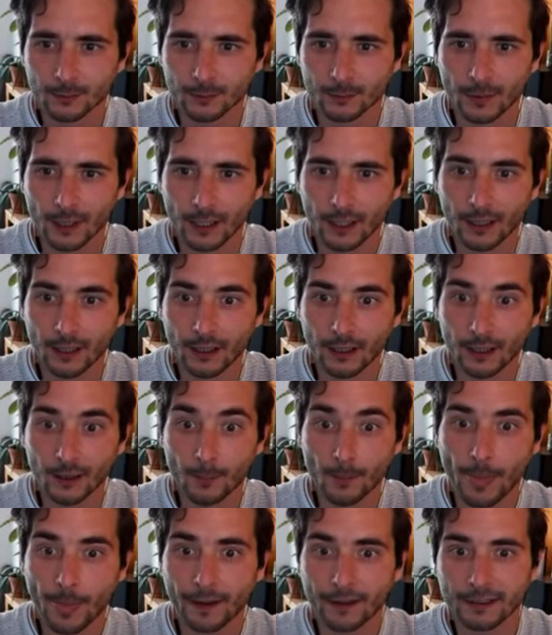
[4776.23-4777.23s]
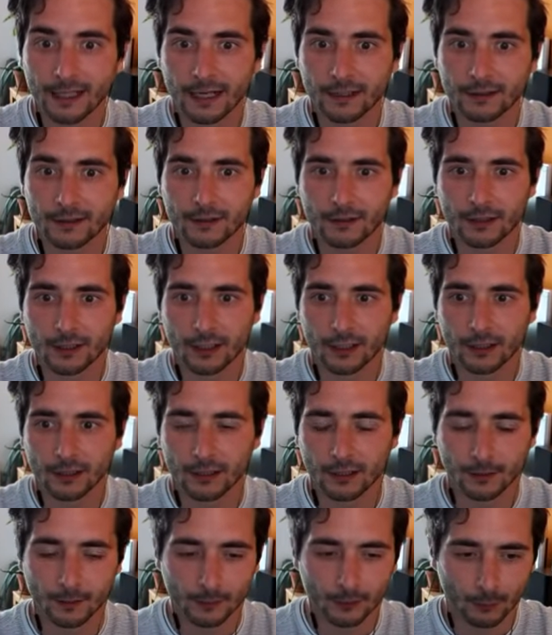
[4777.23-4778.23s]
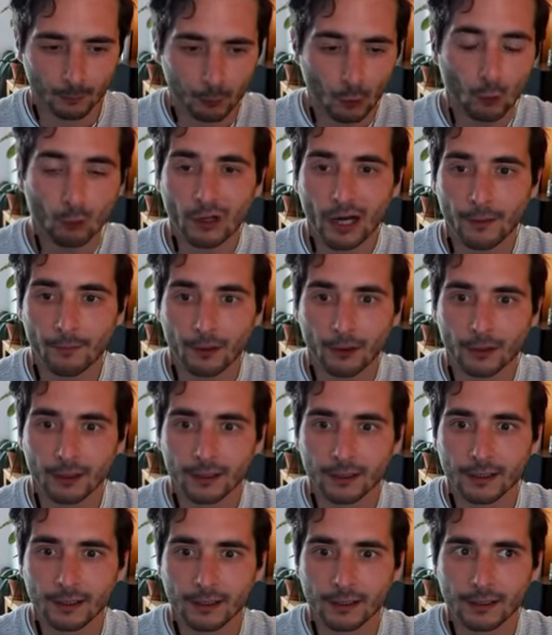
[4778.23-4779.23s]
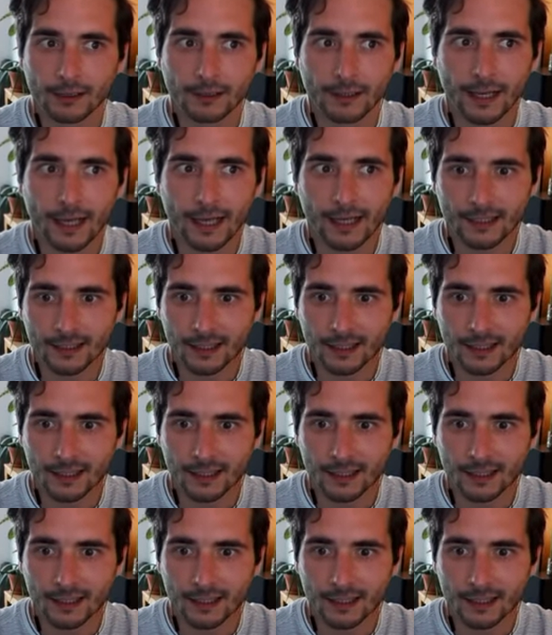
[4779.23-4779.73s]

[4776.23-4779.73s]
that the programmer has a